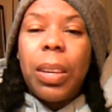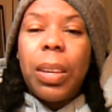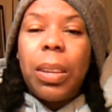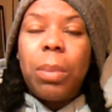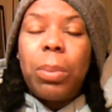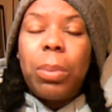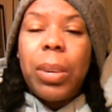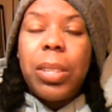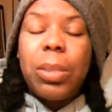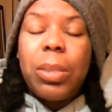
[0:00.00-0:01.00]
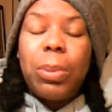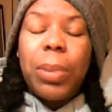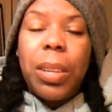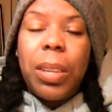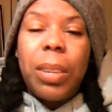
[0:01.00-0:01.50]
embrace new
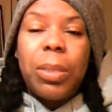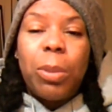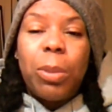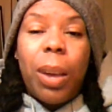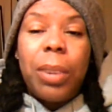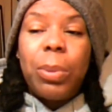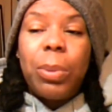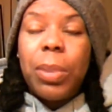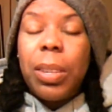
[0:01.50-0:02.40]
things, try new